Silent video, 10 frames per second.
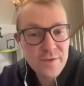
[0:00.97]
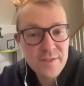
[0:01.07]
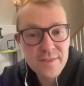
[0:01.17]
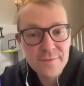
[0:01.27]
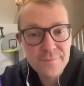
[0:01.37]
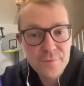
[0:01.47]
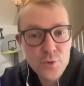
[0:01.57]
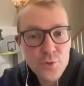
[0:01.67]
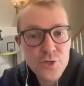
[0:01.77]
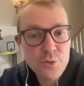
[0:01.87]
the further
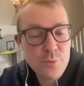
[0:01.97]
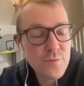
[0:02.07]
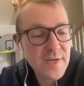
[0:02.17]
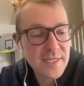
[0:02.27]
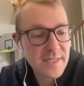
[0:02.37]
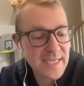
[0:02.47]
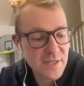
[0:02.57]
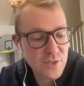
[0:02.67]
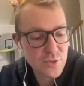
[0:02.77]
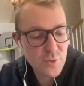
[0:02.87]
you move into the
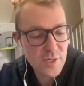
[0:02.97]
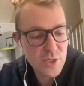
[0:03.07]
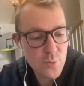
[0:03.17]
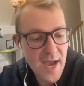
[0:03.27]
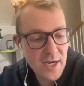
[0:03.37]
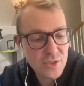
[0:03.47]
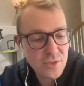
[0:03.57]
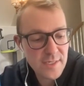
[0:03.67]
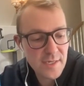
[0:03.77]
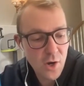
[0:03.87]
industry, you
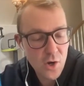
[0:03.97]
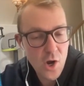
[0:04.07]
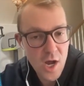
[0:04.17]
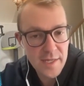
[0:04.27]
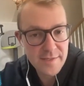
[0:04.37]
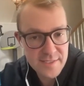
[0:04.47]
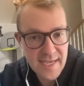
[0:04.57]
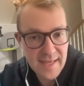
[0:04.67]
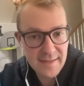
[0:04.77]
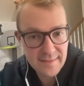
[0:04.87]
actually are on
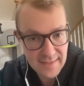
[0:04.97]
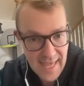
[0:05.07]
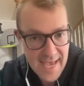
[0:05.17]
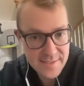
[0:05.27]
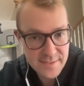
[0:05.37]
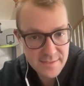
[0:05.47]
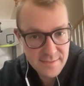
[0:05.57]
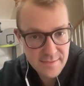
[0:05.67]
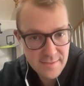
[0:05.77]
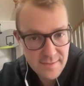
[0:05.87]
set less.
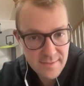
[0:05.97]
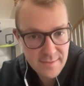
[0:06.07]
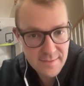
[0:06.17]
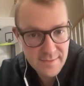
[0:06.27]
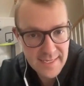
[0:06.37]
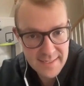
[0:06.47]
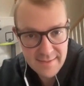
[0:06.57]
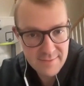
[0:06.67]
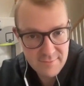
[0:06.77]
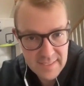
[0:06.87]
It
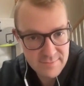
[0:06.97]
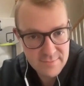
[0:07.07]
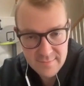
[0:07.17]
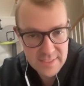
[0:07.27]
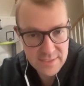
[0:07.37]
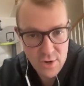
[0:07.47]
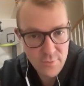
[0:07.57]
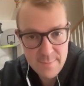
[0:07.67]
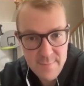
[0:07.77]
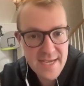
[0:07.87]

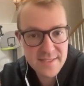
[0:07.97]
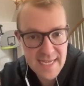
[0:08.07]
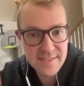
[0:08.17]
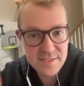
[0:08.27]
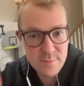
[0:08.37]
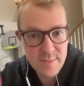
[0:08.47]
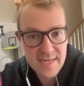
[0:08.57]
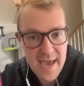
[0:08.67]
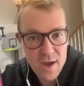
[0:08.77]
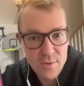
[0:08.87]
it makes sense to me
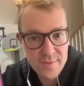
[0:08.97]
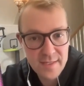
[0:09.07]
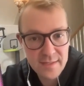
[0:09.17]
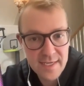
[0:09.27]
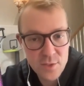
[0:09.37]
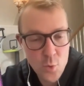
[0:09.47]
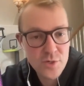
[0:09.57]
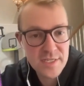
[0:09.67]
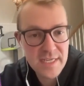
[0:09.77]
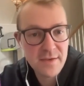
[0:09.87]
now that like in order to
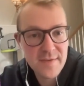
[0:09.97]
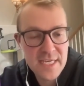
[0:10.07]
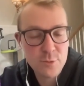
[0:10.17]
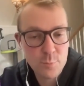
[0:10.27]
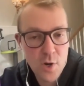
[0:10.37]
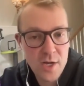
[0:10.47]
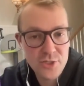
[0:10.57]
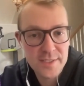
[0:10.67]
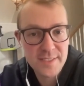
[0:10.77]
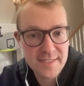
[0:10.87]
give each
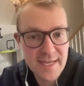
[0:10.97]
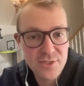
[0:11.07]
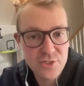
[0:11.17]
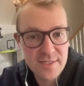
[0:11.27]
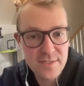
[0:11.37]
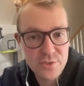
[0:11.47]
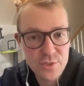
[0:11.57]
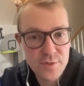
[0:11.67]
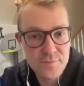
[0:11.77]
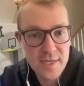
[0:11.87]
project the attention it
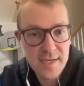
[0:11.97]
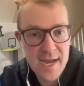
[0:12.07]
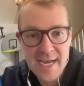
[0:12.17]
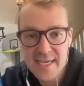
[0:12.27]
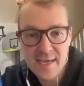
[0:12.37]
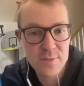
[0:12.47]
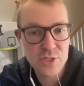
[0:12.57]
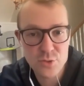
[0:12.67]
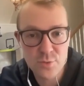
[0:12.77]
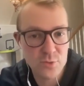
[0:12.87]
deserves, like I can't be
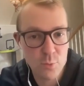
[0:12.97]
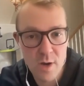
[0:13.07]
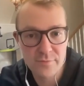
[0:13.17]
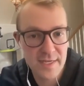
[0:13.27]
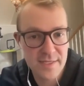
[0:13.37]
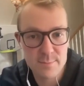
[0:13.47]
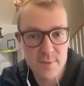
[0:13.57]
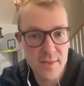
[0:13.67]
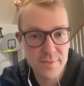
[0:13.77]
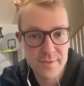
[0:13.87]
shooting 12 days a
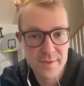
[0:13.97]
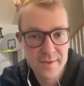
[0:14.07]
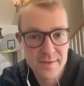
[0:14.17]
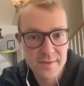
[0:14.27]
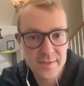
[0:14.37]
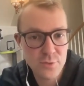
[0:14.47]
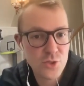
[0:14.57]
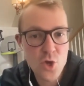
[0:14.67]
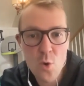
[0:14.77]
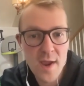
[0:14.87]
month. Like there's
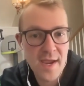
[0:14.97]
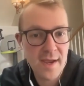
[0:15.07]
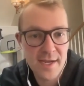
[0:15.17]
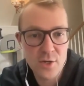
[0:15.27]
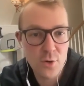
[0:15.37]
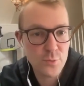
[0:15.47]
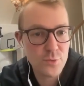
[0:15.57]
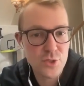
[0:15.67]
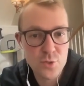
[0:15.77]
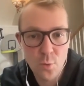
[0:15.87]
no way I can go through
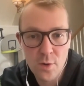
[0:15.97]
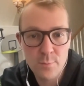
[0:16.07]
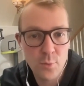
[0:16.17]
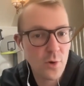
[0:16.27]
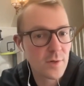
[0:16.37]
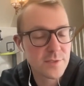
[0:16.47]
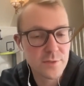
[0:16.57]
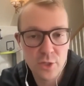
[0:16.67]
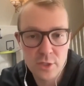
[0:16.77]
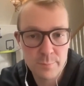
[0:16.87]
storyboards,
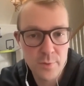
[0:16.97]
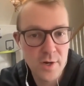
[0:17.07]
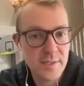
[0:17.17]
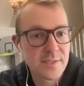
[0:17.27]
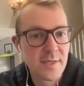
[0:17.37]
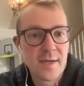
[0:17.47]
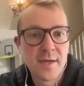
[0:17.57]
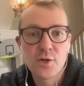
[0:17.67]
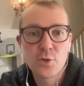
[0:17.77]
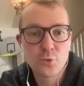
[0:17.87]
lookbooks,
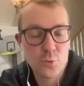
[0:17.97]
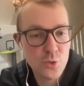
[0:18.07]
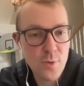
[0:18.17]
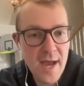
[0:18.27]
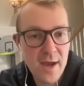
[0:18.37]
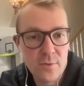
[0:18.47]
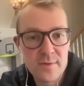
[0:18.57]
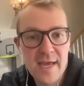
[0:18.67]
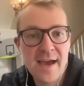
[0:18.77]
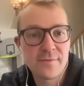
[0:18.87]
crew out,
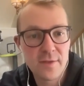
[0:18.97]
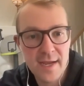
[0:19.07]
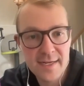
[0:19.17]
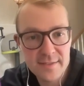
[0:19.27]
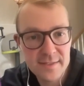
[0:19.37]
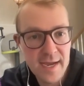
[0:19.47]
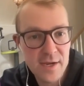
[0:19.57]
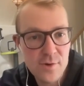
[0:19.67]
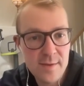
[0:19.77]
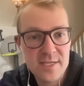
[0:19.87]
have lighting
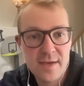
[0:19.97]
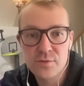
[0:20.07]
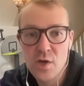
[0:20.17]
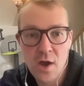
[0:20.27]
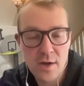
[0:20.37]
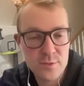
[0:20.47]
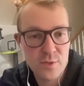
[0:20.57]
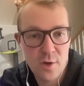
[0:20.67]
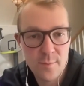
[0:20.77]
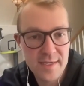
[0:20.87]
diagrams, have talks with
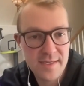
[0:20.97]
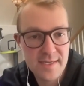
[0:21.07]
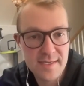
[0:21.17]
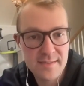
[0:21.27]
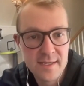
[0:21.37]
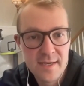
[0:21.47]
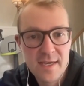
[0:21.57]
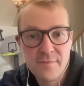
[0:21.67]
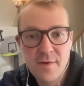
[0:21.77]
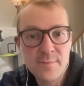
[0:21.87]
all my keys.
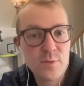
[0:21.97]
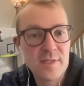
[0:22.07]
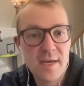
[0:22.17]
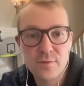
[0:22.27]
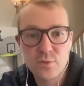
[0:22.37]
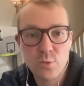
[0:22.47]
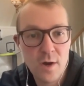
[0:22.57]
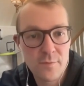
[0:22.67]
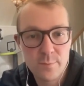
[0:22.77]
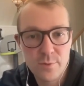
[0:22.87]
If I'm doing that for 12
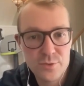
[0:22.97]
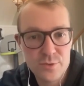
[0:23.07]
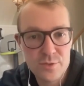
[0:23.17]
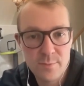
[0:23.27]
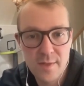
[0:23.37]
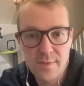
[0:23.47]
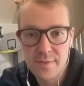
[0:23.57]
commercials a month,